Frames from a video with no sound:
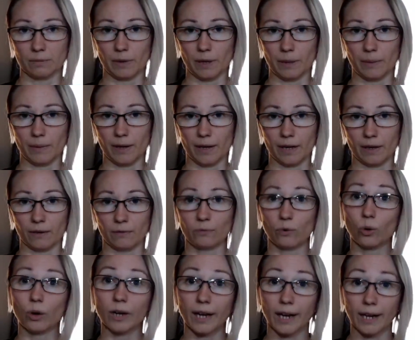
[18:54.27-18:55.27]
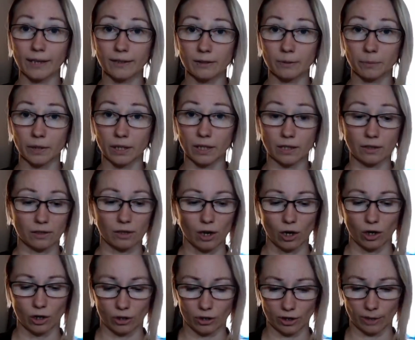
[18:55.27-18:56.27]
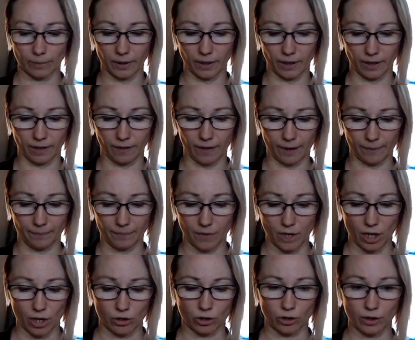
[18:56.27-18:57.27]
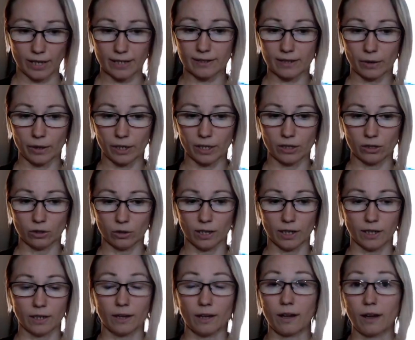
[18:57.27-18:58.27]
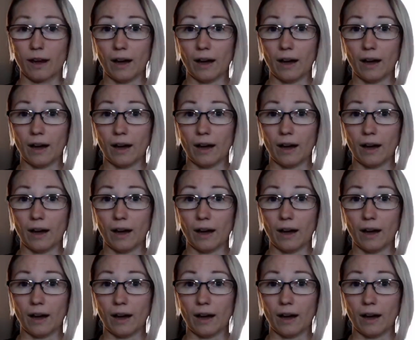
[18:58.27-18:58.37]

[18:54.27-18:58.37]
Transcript: maybe I get 4 cans of beans or something like that. So that's how I do it.